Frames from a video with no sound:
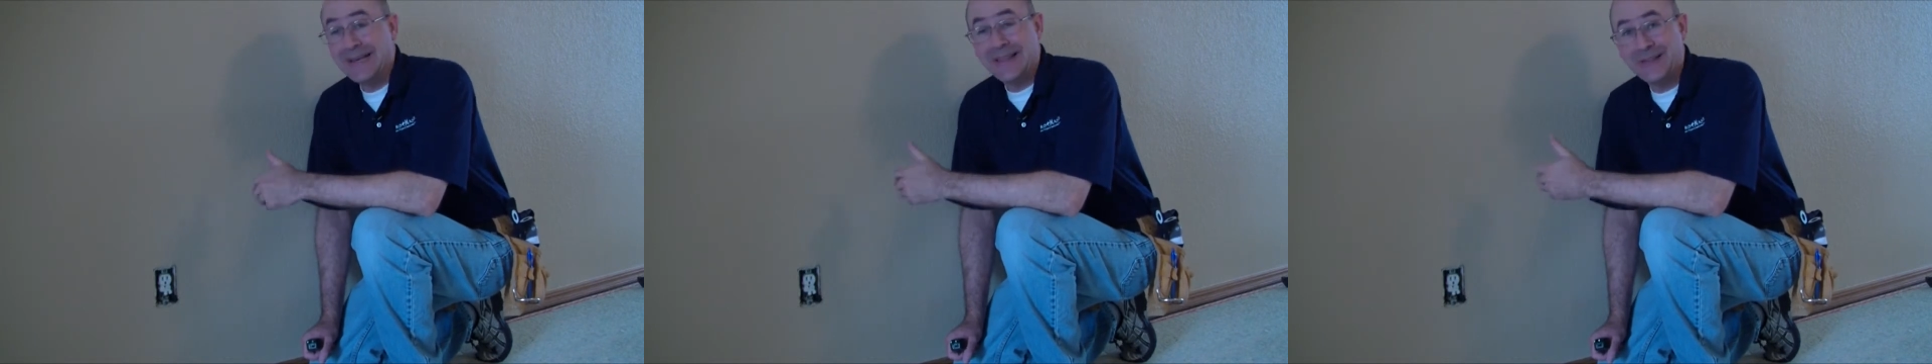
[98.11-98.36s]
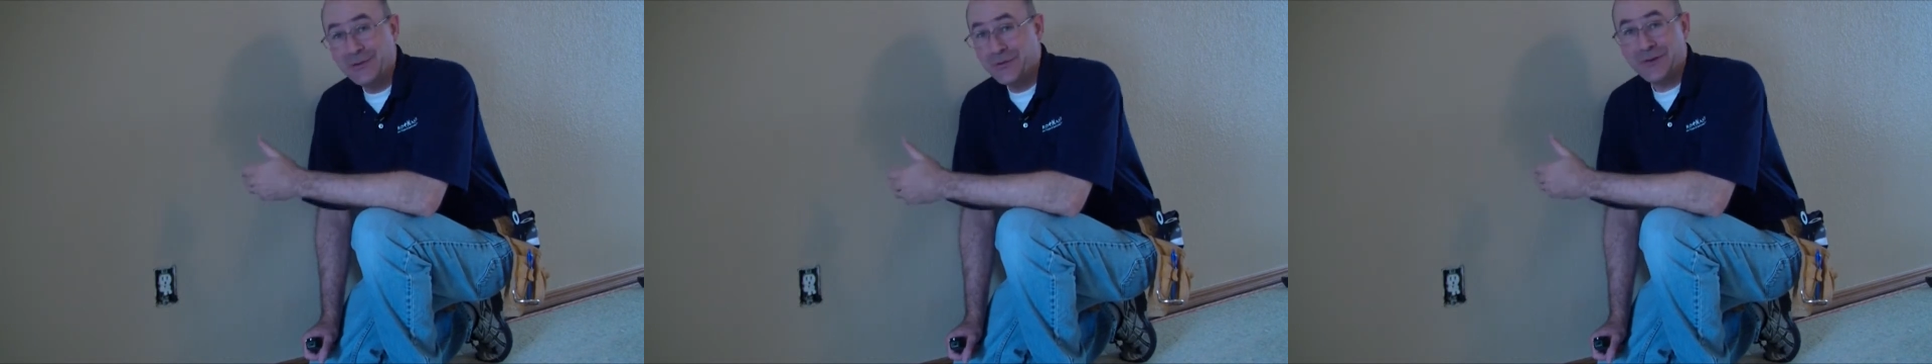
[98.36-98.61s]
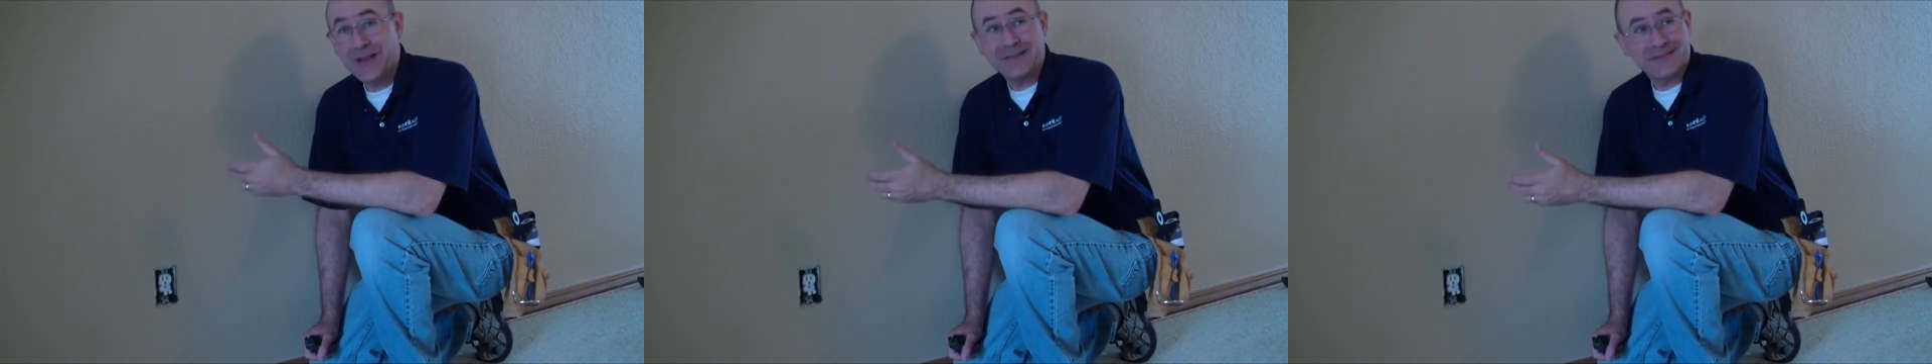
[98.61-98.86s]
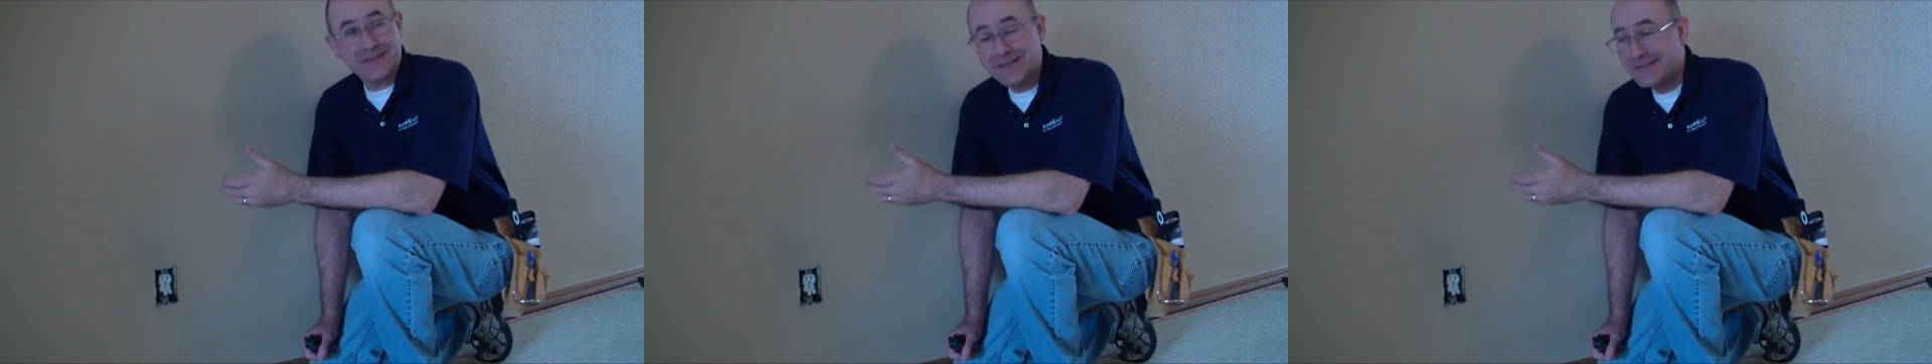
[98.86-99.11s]
and then you've got
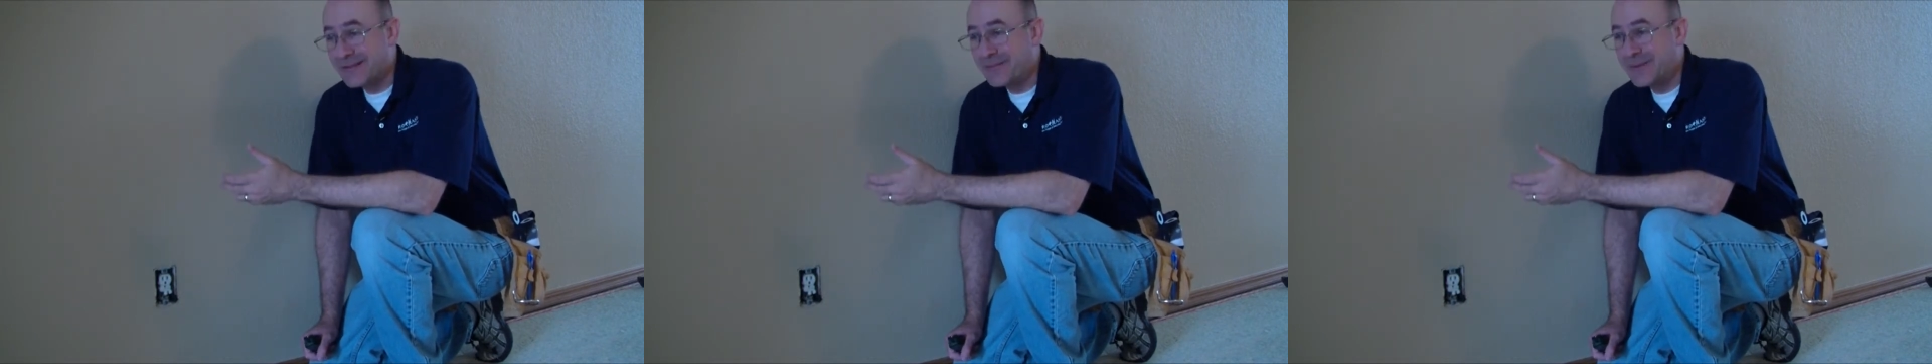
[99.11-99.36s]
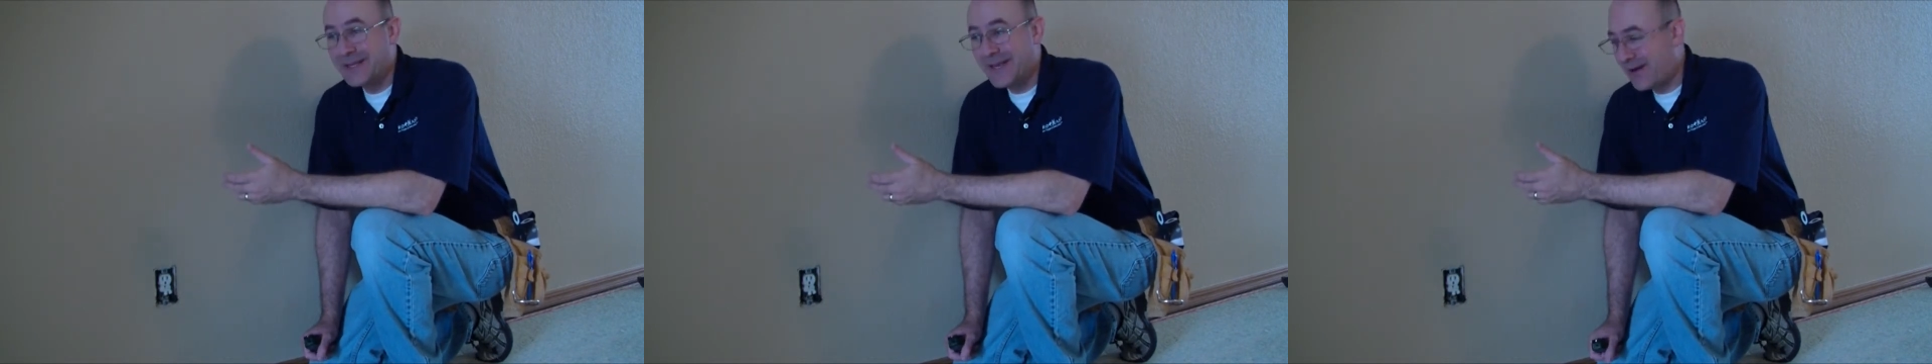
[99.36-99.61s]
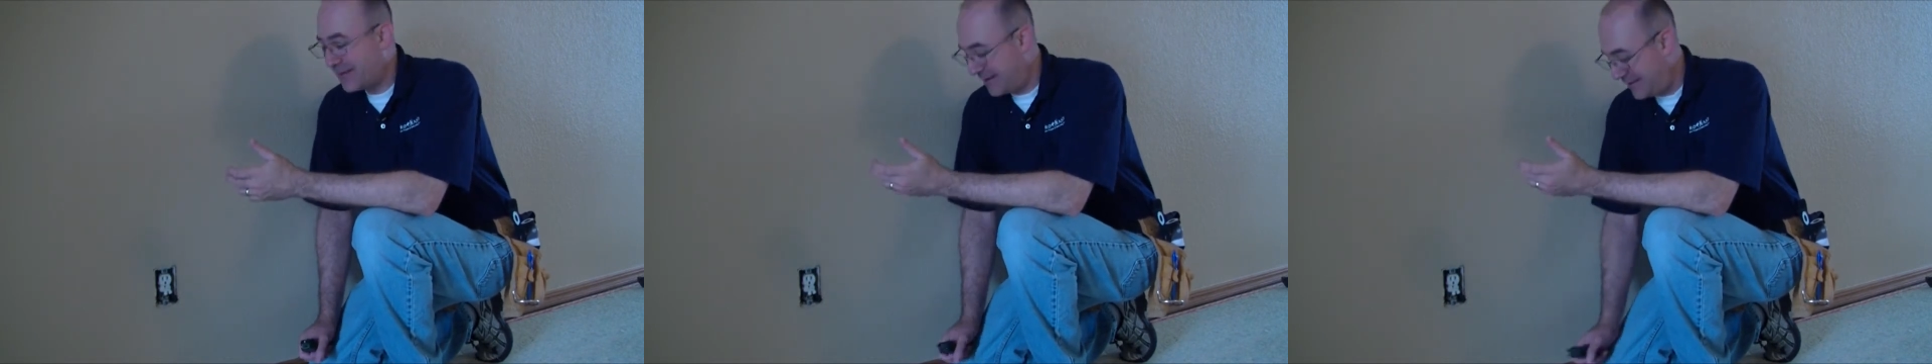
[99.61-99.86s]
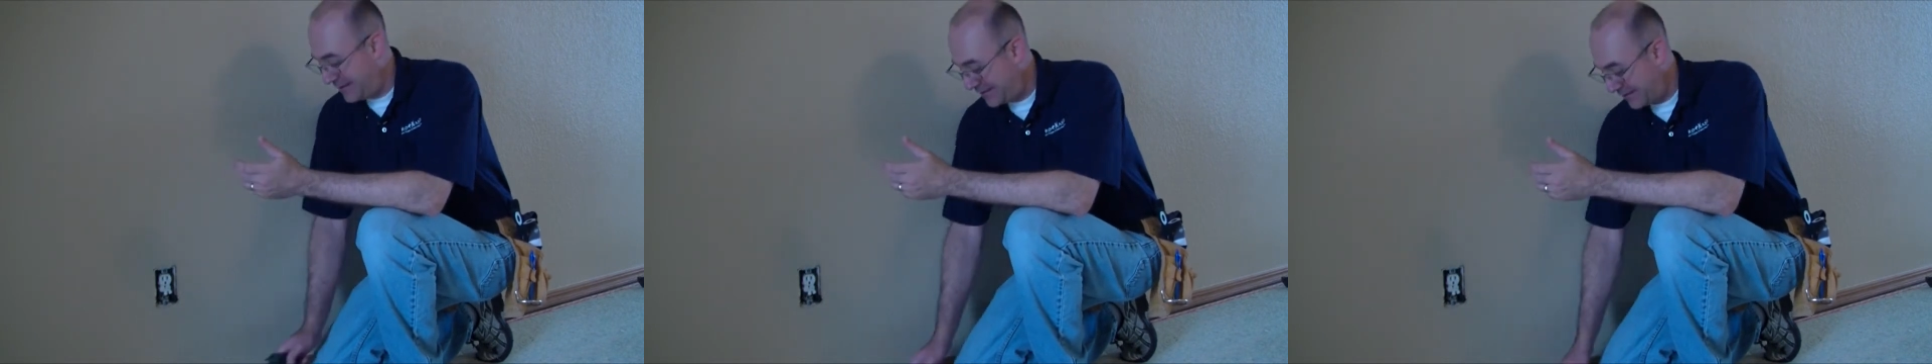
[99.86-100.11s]
to send somebody out,
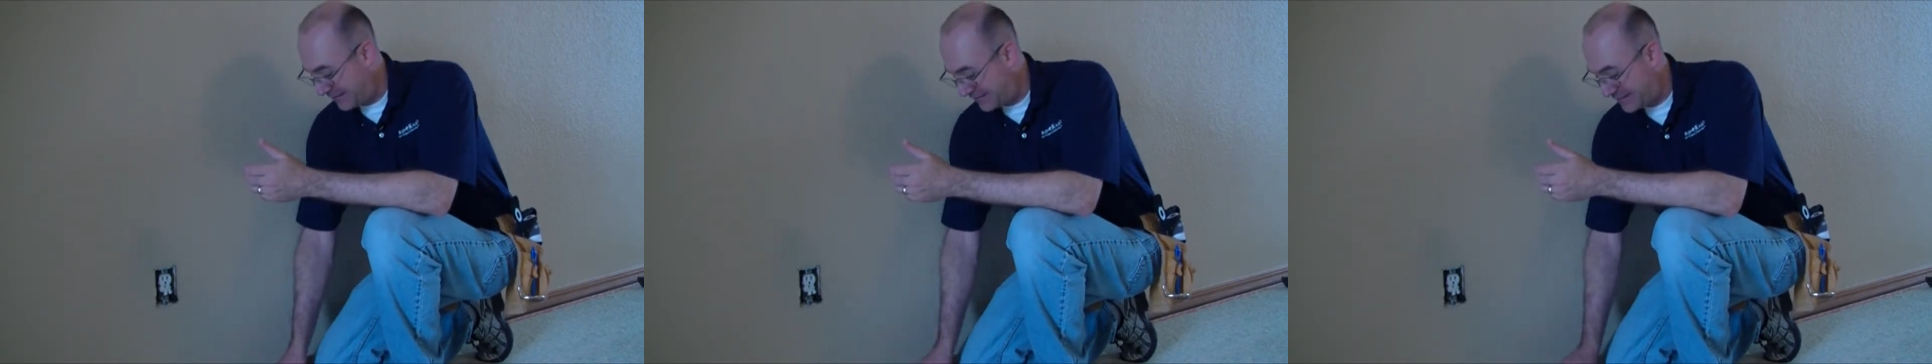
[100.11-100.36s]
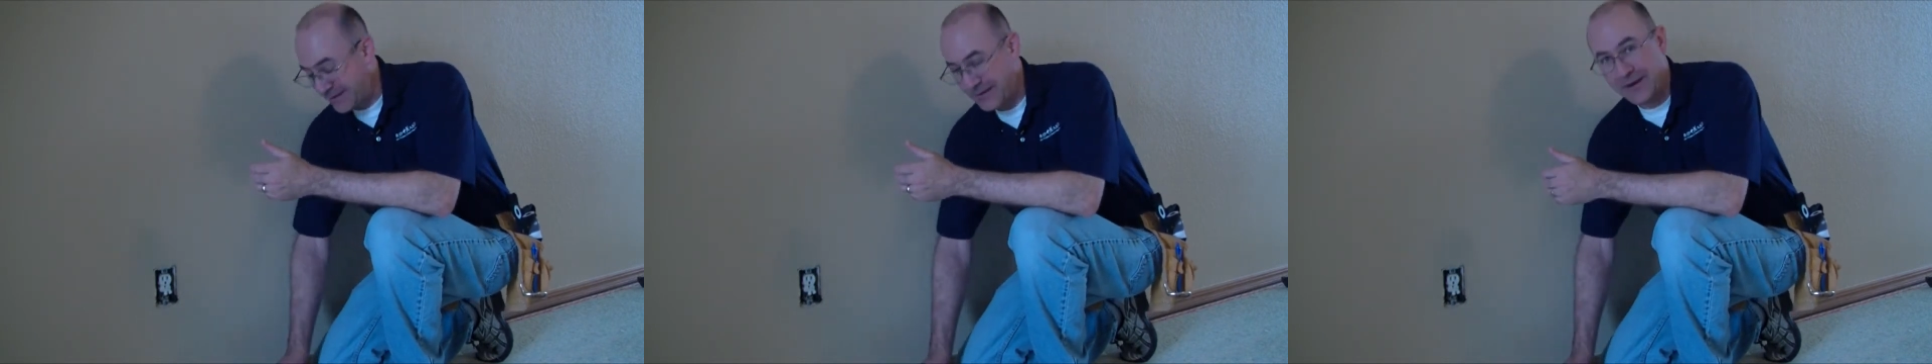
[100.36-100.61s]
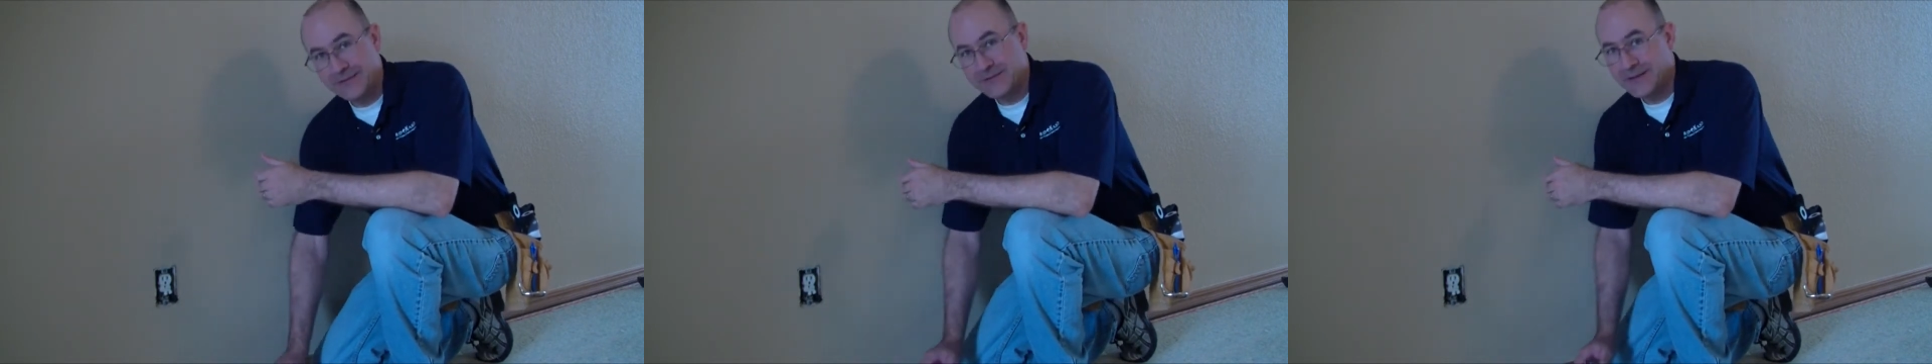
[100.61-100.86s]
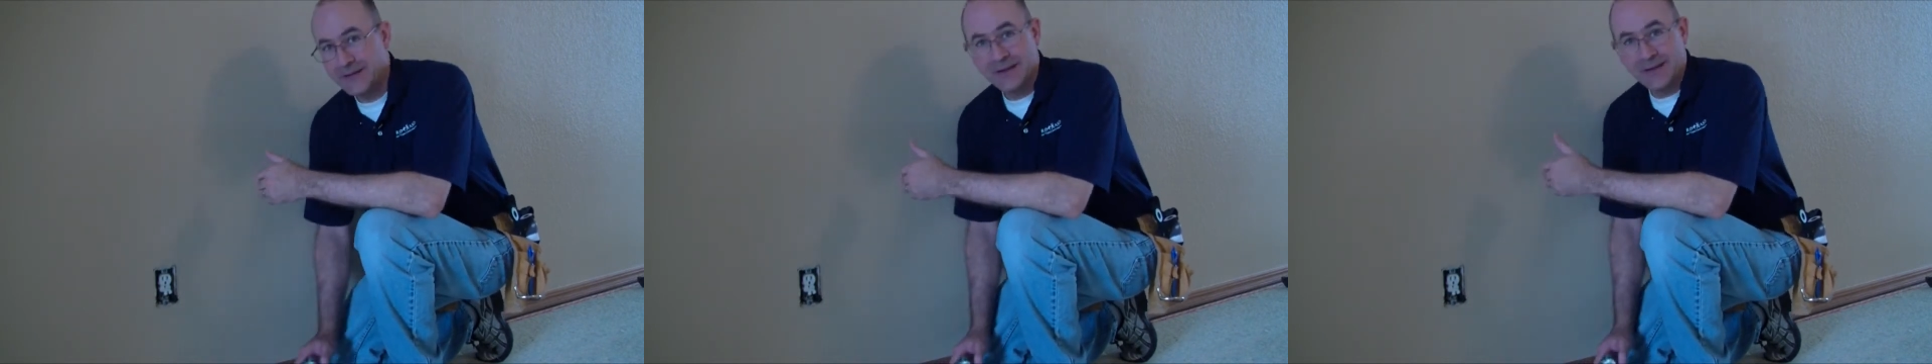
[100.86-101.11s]
and you know it's going to
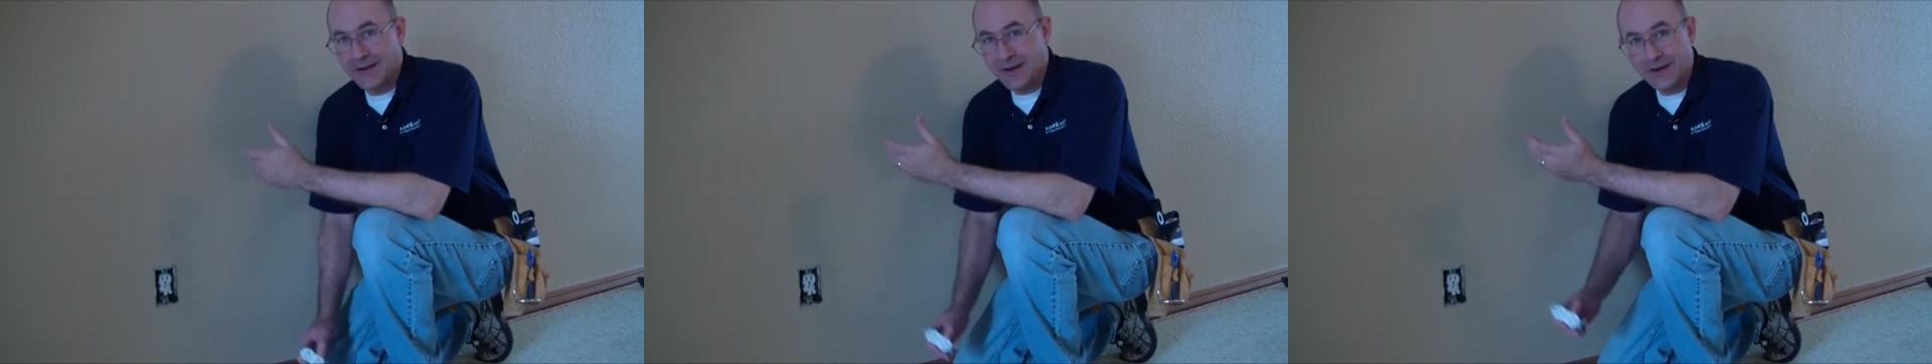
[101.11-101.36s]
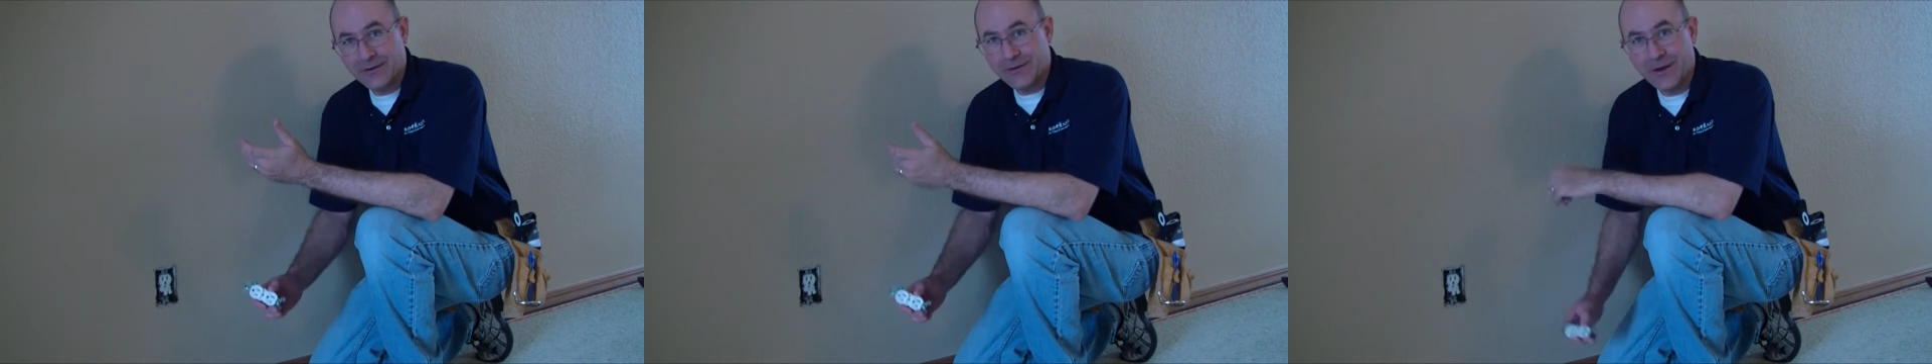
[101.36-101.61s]
cost you $100,